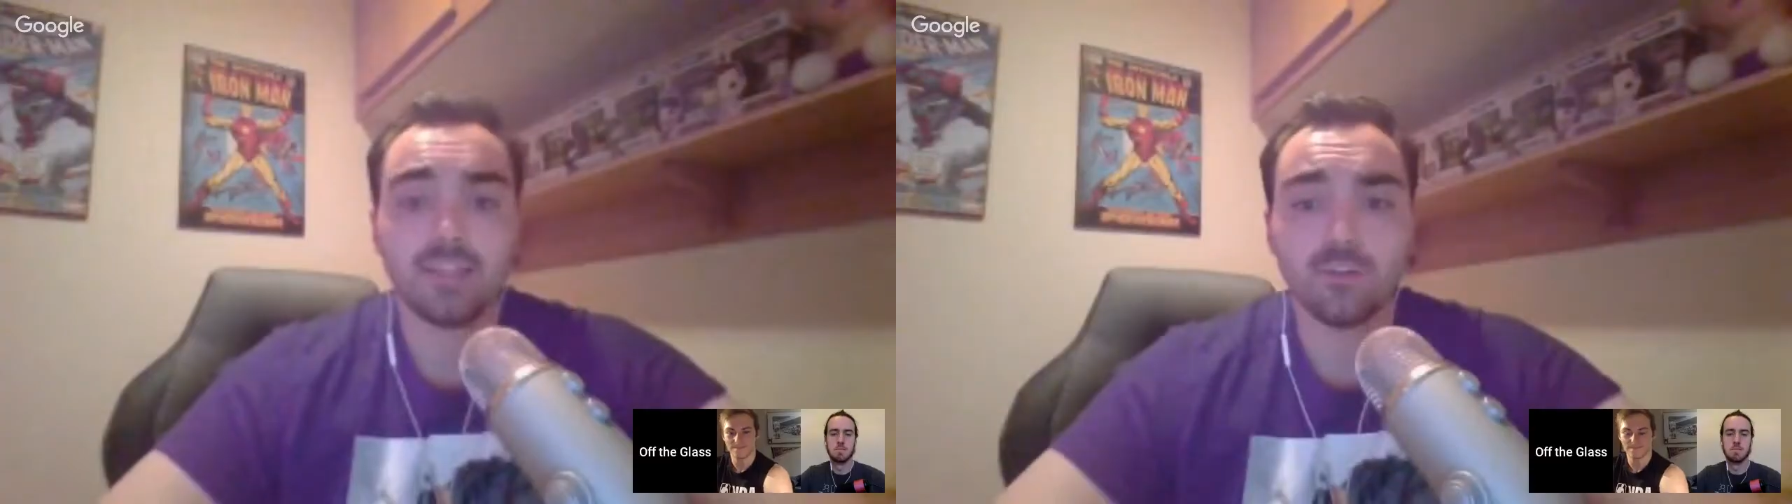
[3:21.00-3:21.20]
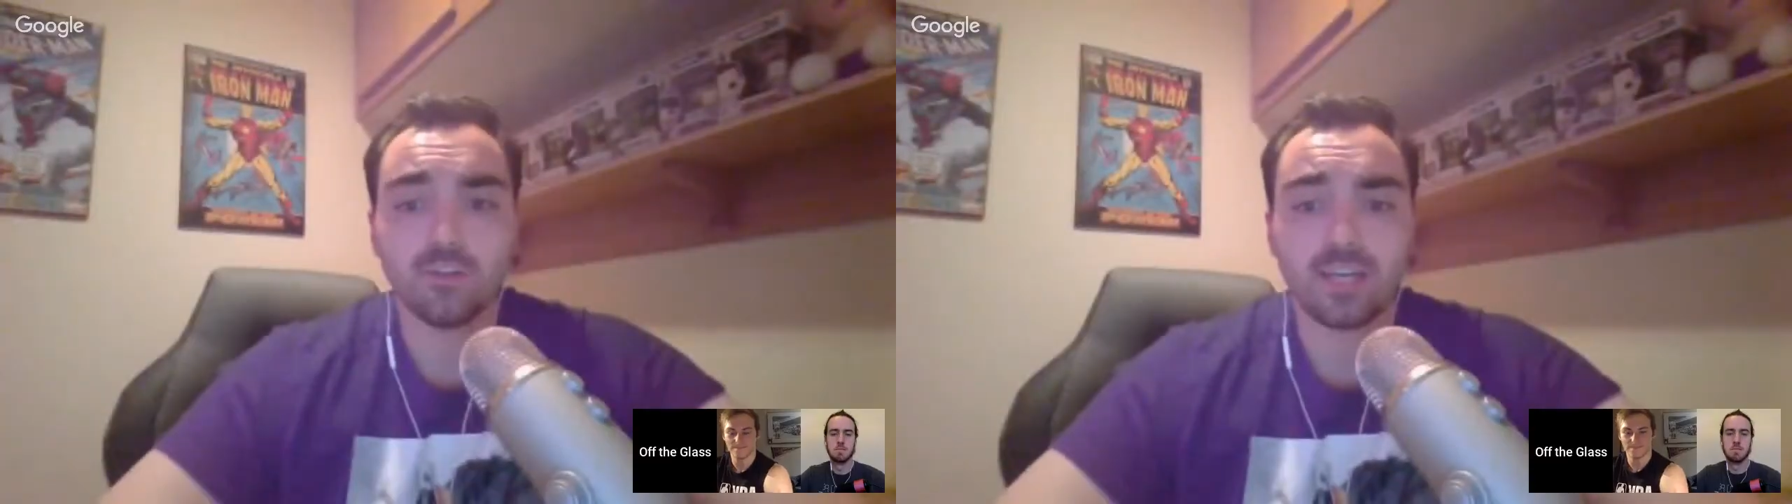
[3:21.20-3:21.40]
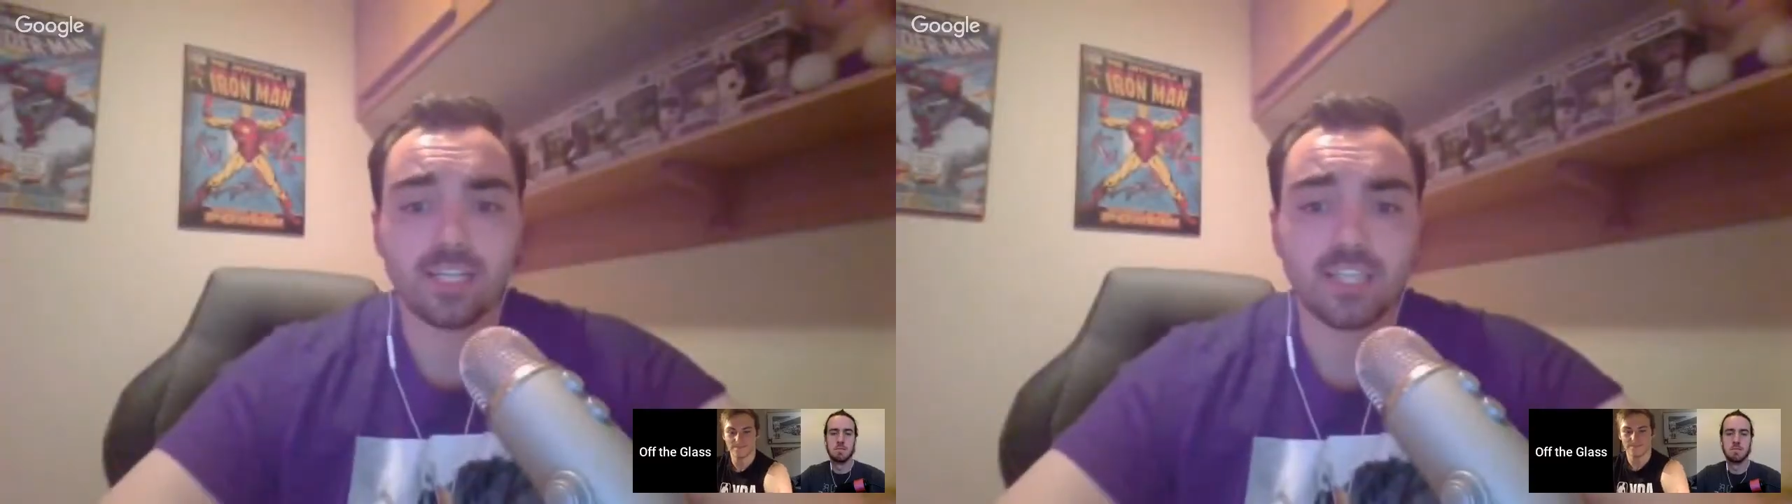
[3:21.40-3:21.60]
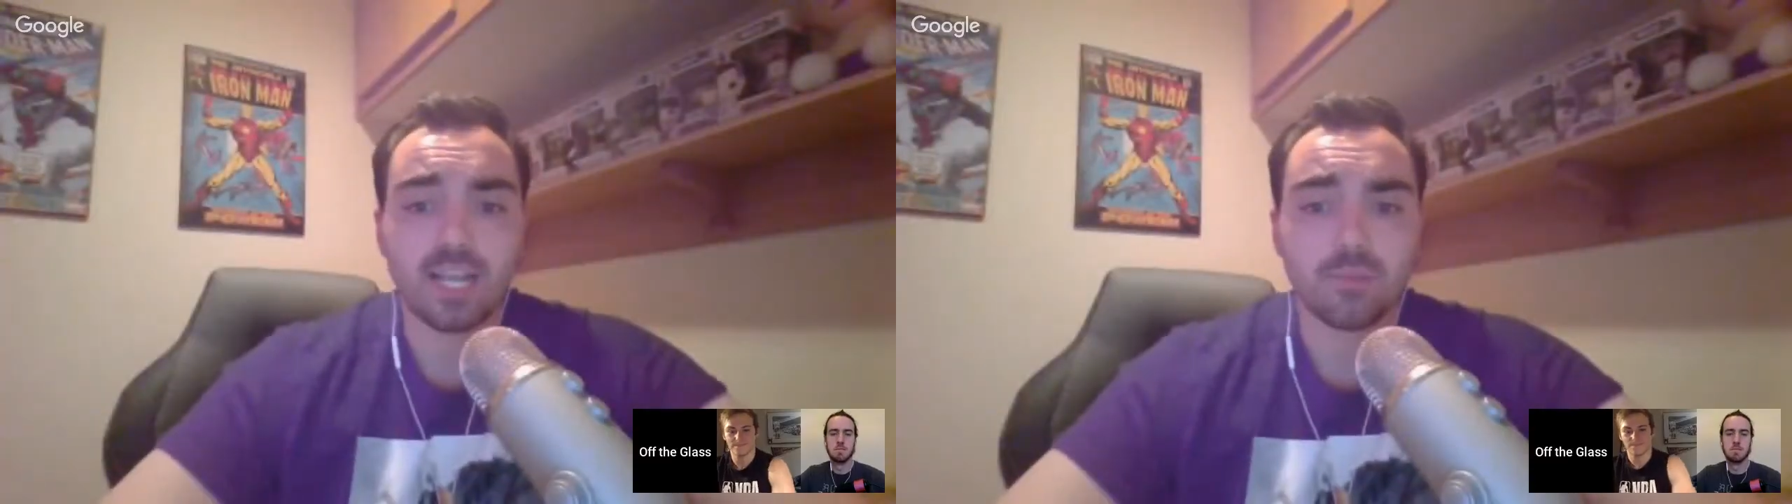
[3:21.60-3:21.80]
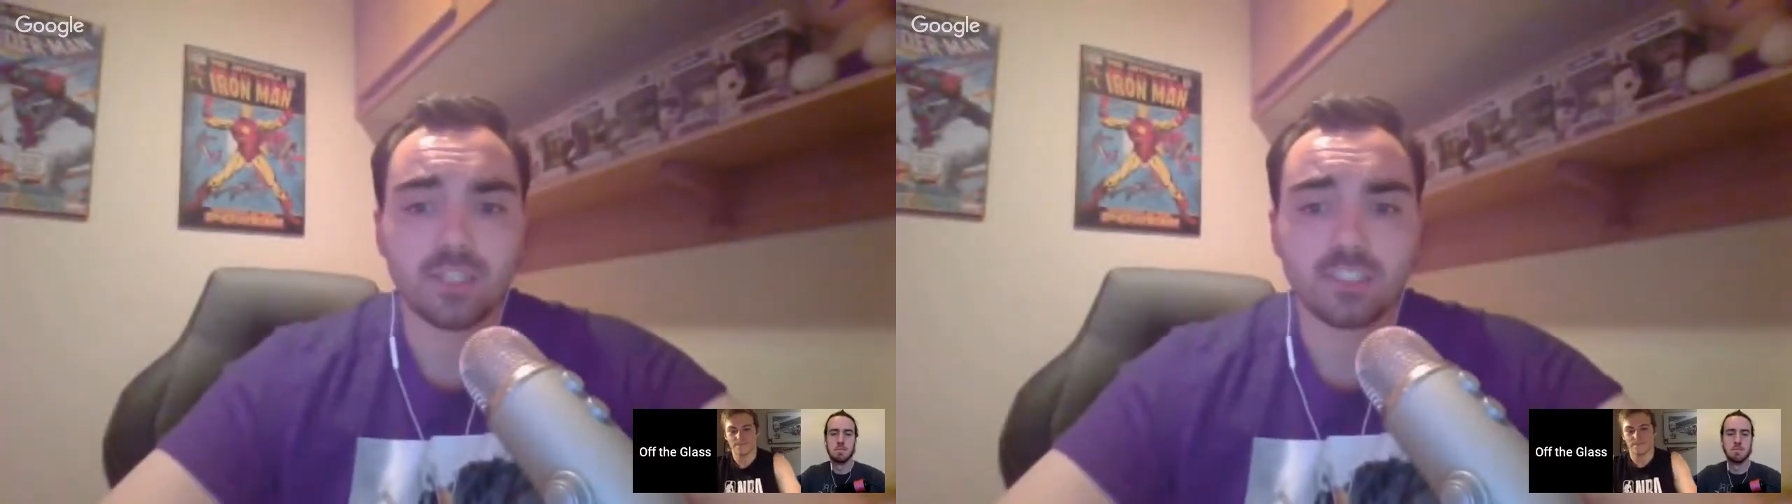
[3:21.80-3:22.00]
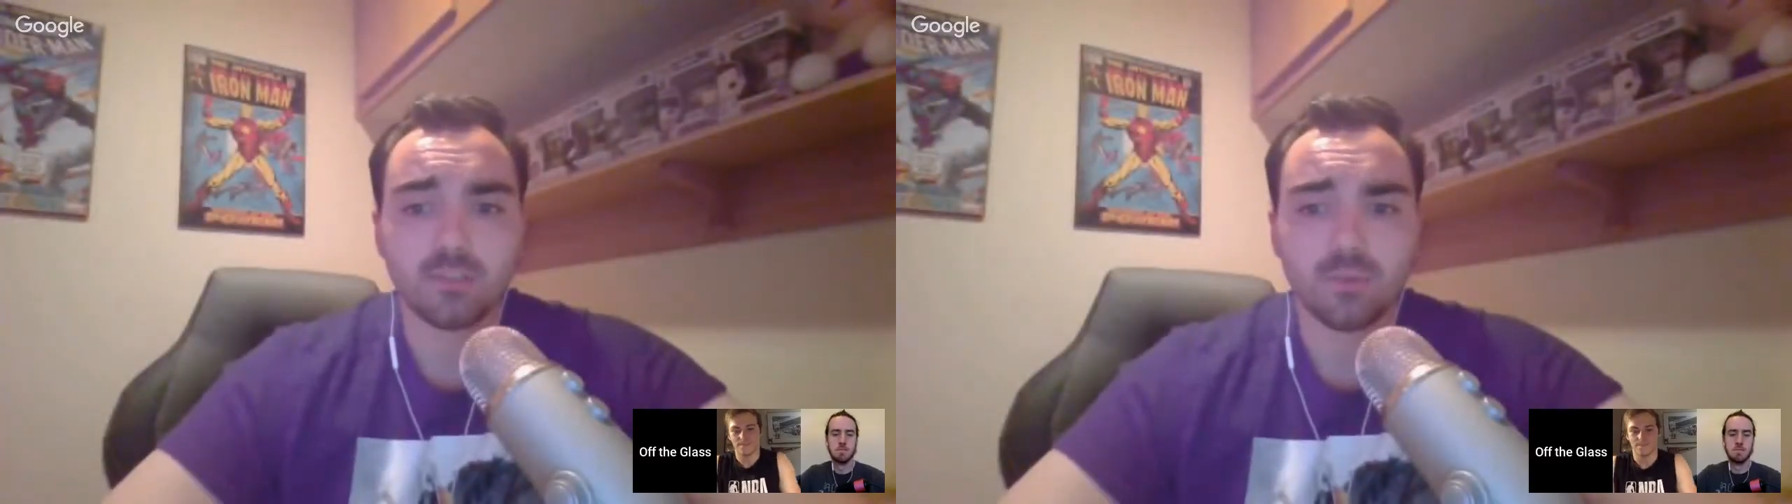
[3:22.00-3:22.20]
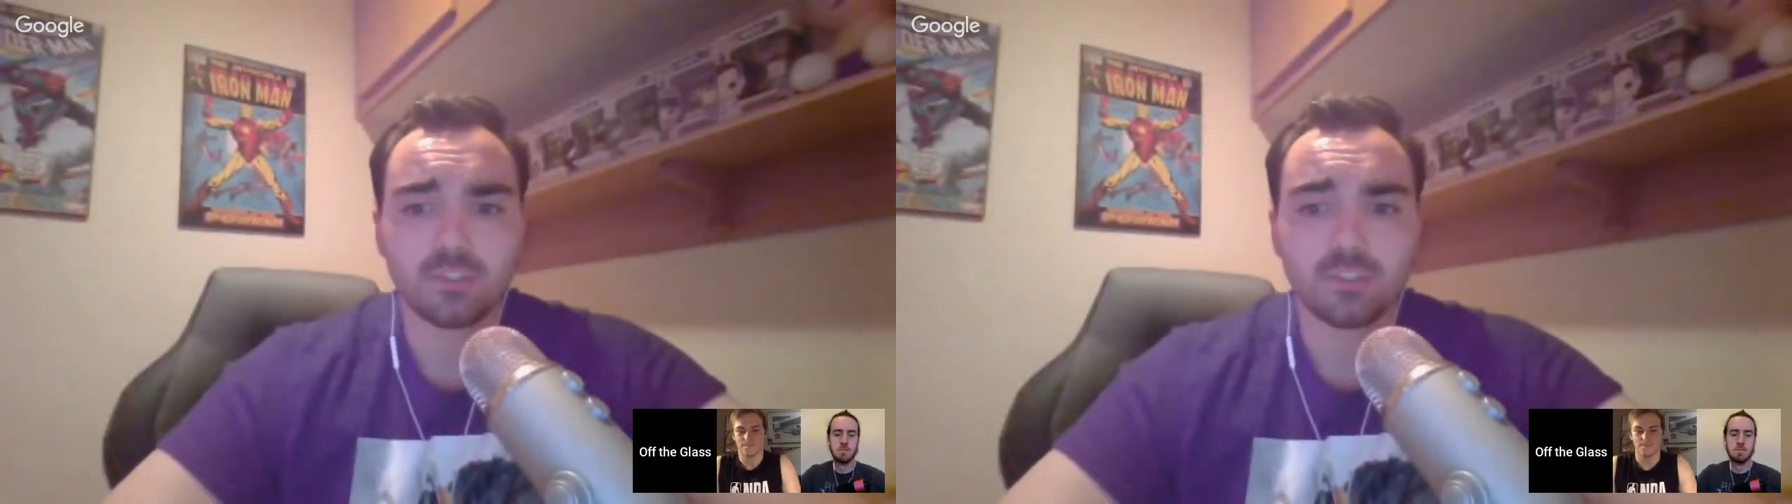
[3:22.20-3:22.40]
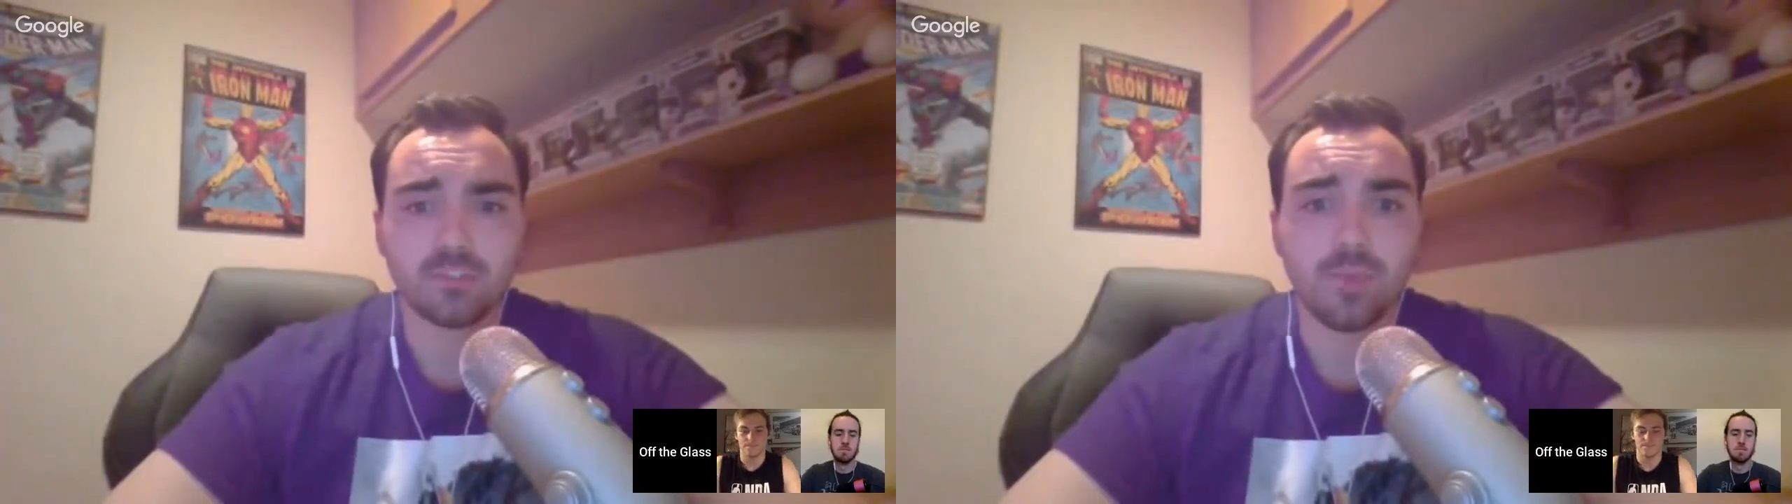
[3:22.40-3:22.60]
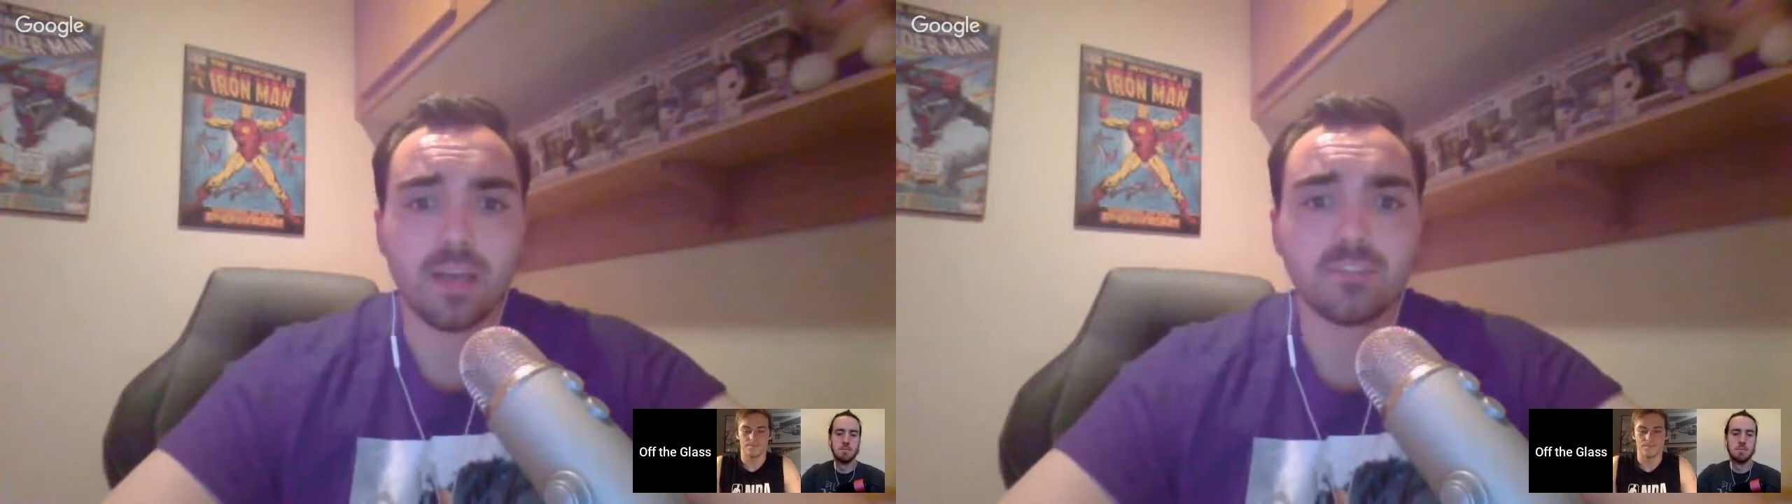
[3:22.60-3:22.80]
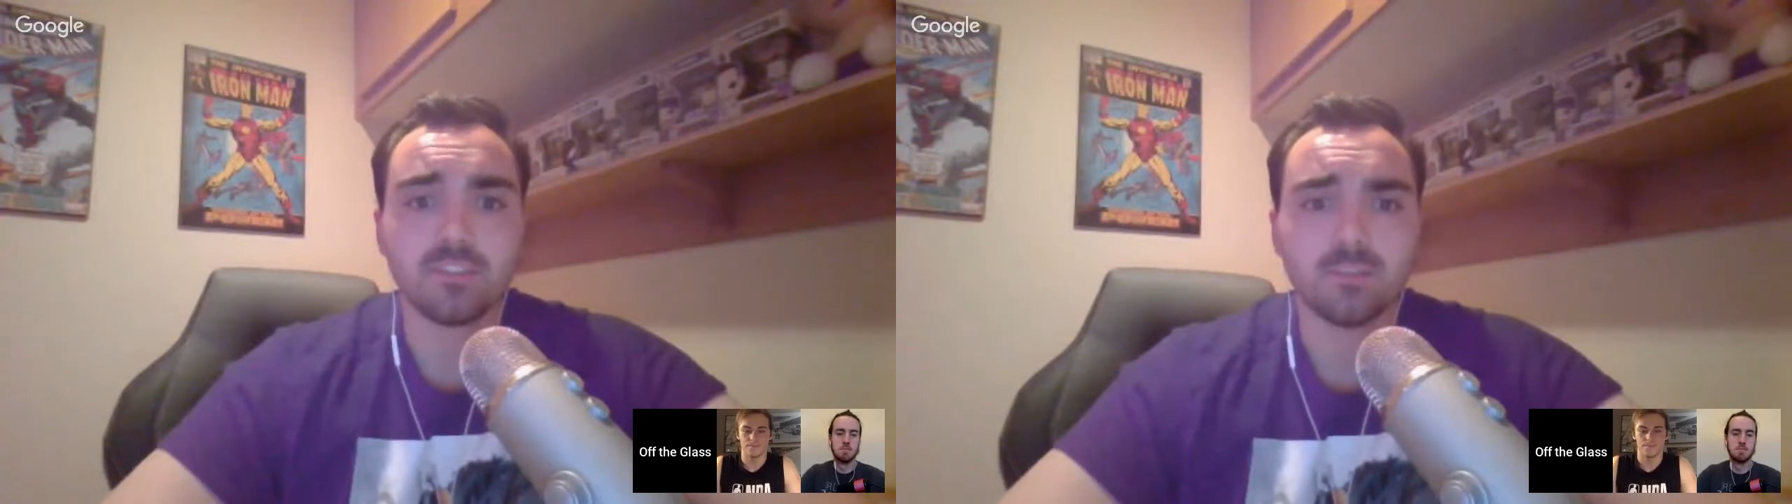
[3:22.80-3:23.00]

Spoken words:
you look at it, Jack mentioned it wasn't his best season,